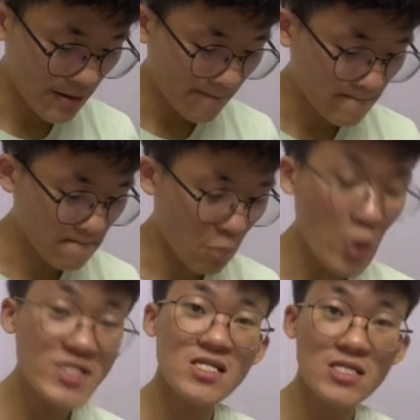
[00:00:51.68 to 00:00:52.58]
And
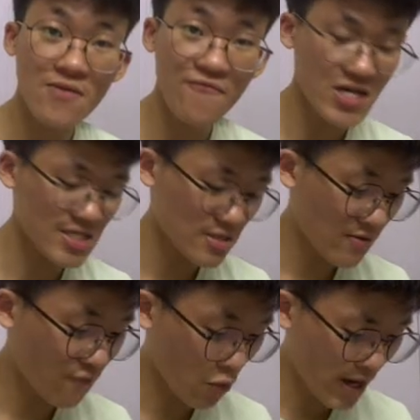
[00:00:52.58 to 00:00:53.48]
moist
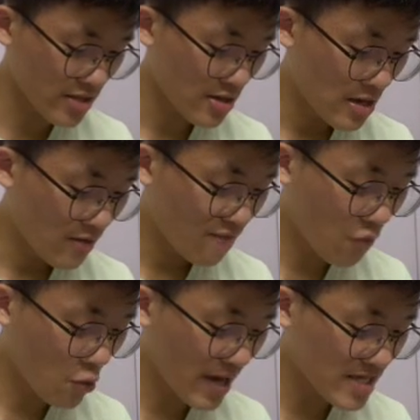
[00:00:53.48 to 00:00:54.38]
surface. For what?
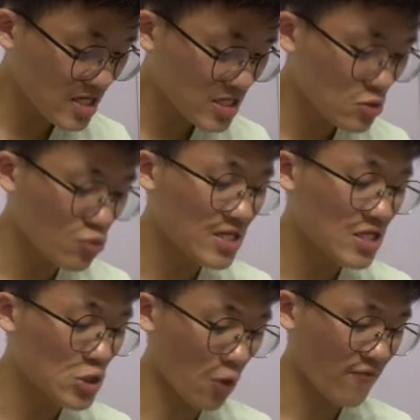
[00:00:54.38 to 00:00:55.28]
For gases
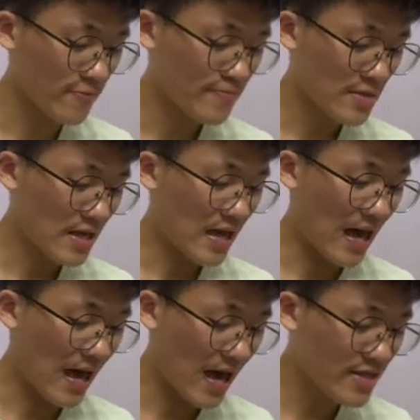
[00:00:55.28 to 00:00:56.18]
to dissolve
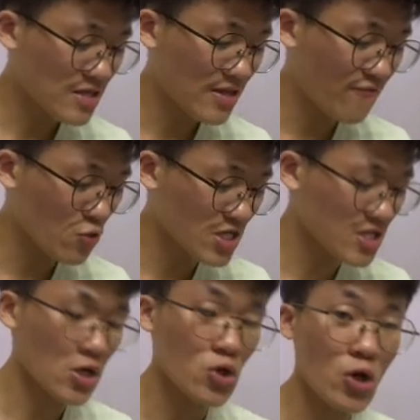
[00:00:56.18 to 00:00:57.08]
and
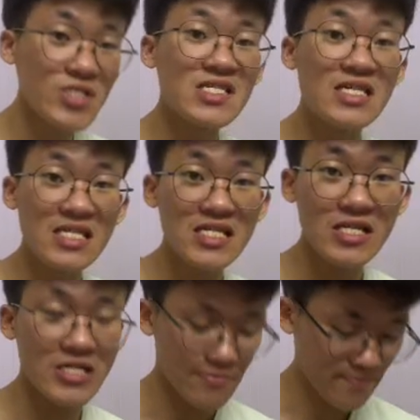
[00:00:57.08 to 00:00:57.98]
diffuses across
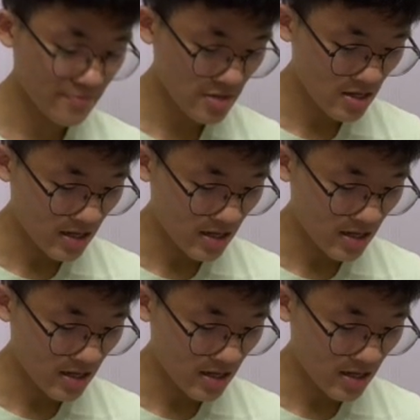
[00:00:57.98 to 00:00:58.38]
easily.